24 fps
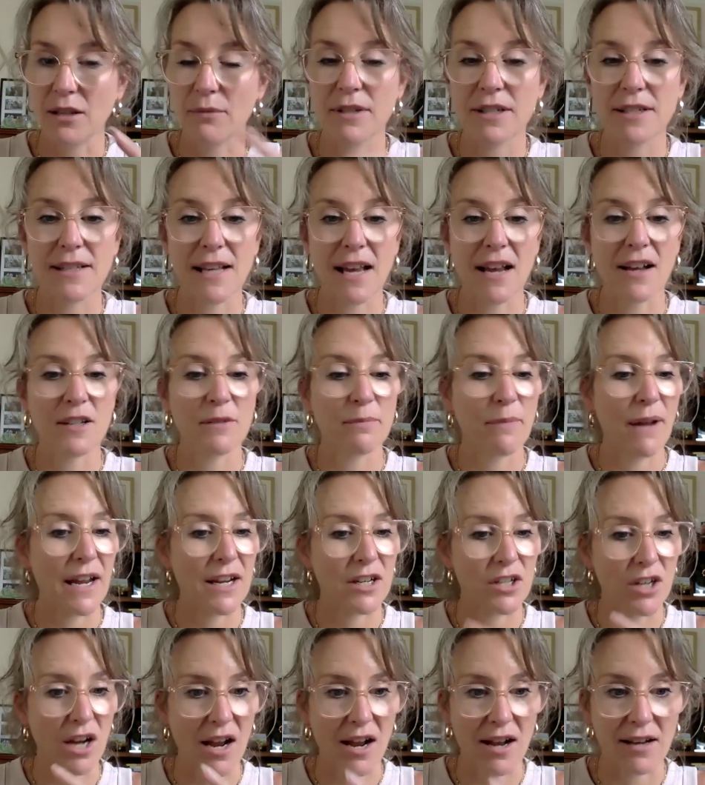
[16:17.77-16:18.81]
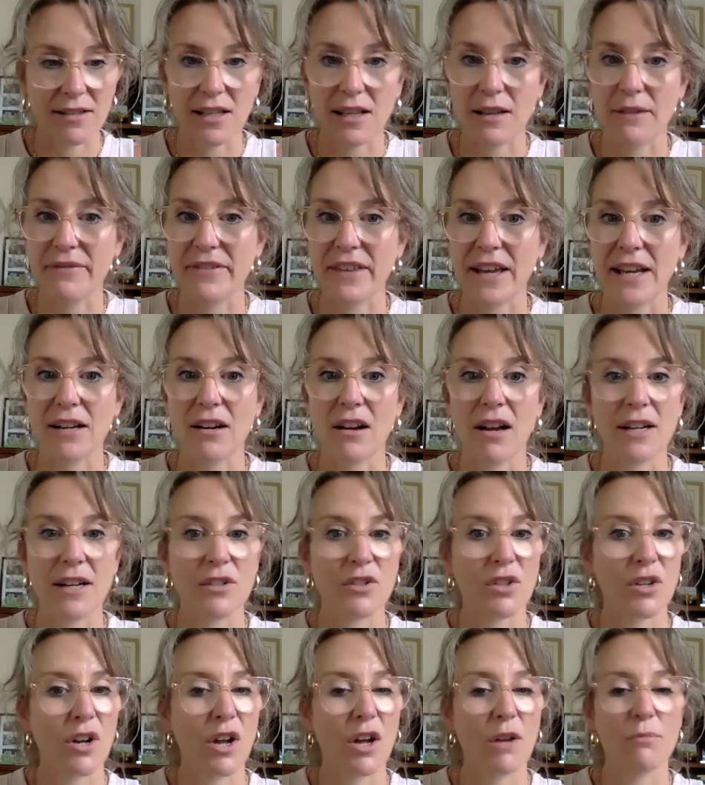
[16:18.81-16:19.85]
the sales page, asking if they'd like
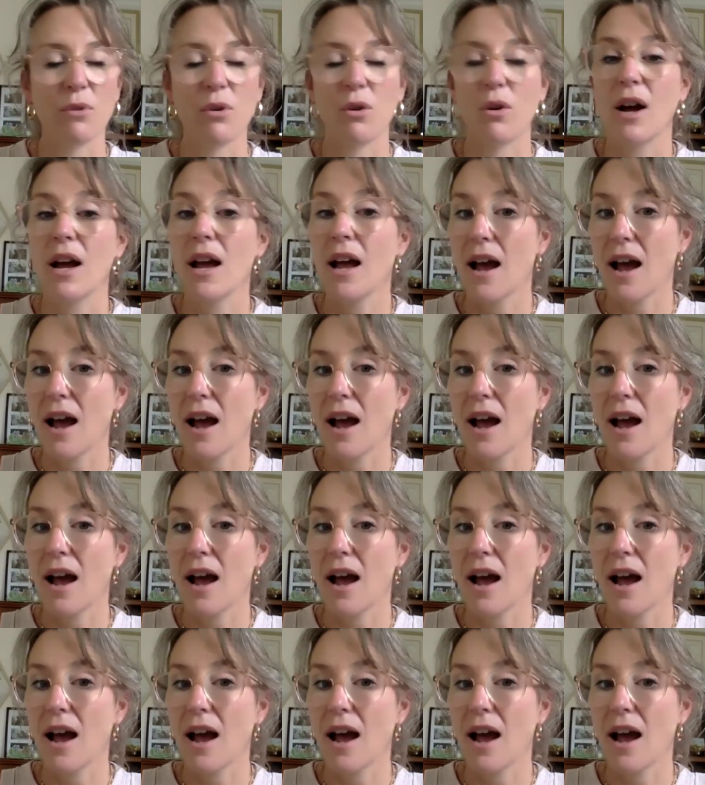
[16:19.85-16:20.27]
to know more,